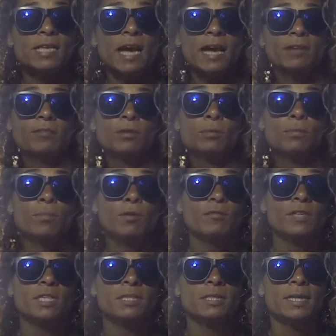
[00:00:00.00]
dive above
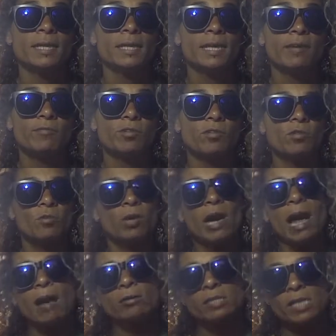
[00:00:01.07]
their skill level or
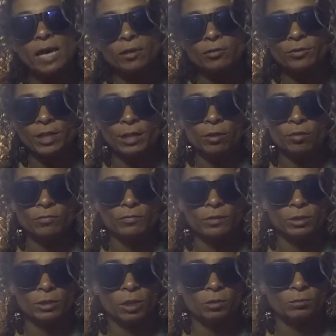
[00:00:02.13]
outside of their
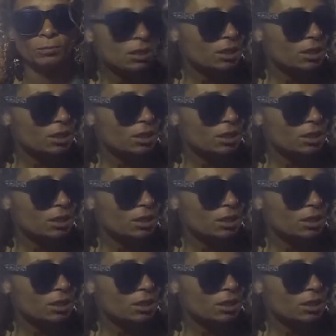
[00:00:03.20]
comfort zone.